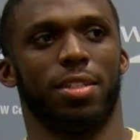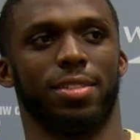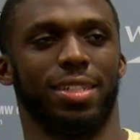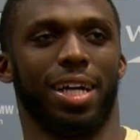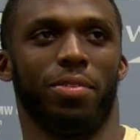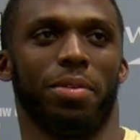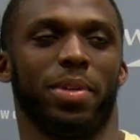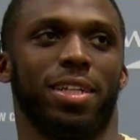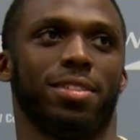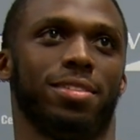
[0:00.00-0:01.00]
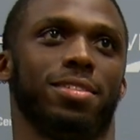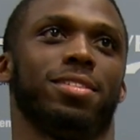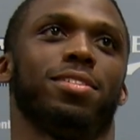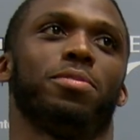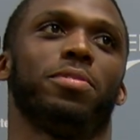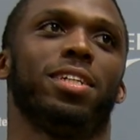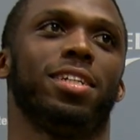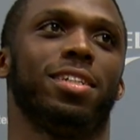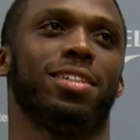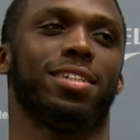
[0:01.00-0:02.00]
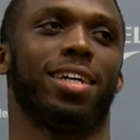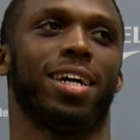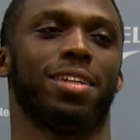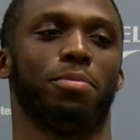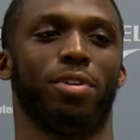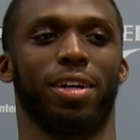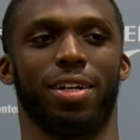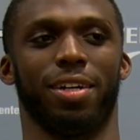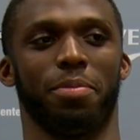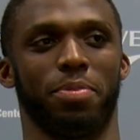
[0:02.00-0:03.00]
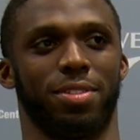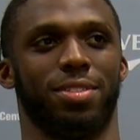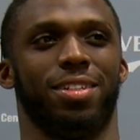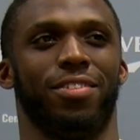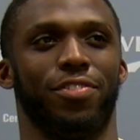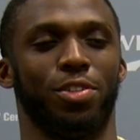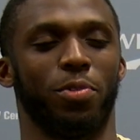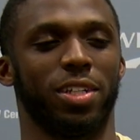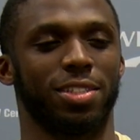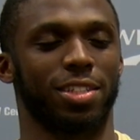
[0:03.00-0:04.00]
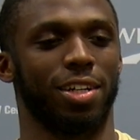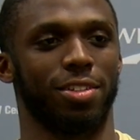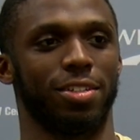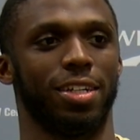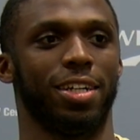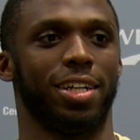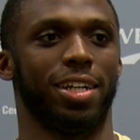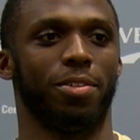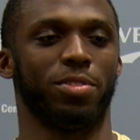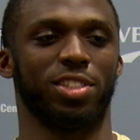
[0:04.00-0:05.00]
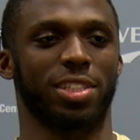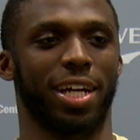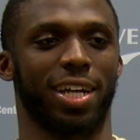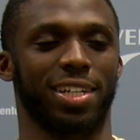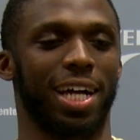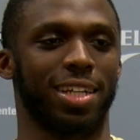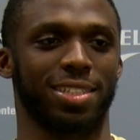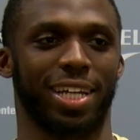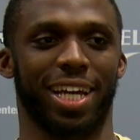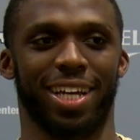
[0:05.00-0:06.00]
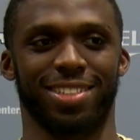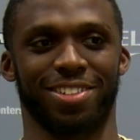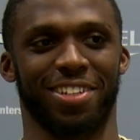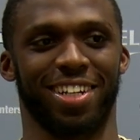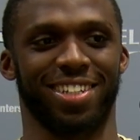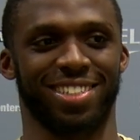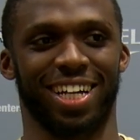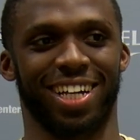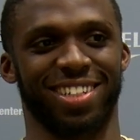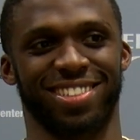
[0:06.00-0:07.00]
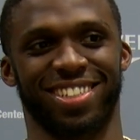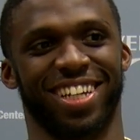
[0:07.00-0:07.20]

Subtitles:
No, well, I mean, we kind of brought it up a few weeks ago. We just kind of acknowledged, like, hey, it's only us guys.